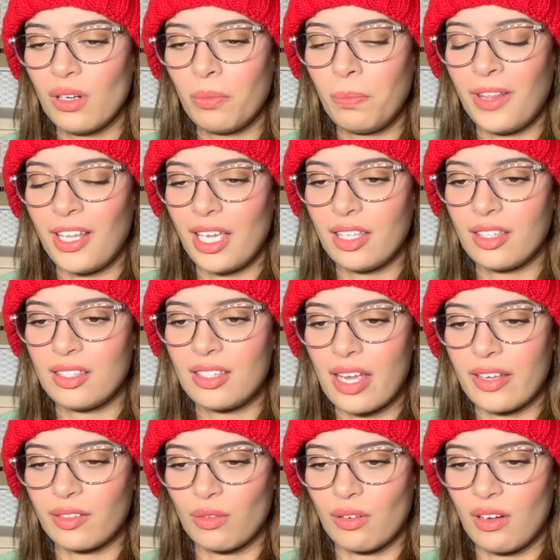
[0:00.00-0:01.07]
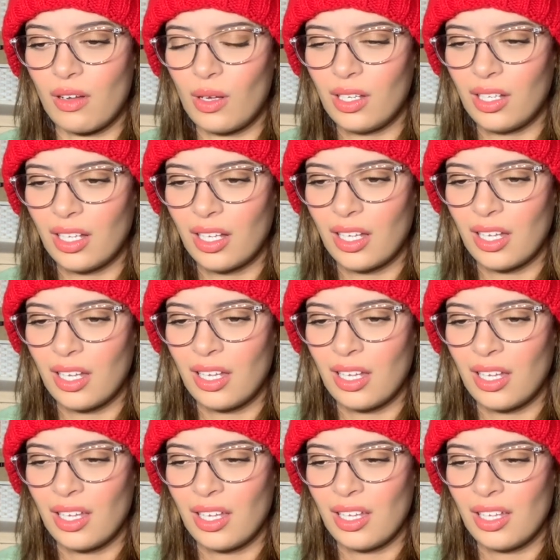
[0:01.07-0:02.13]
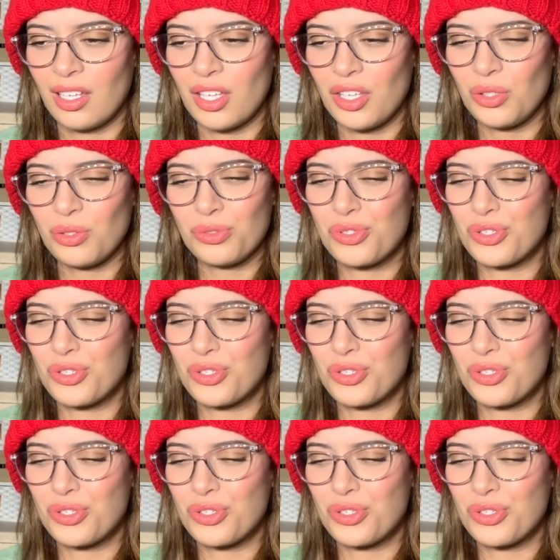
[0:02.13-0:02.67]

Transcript: to play the dead role? You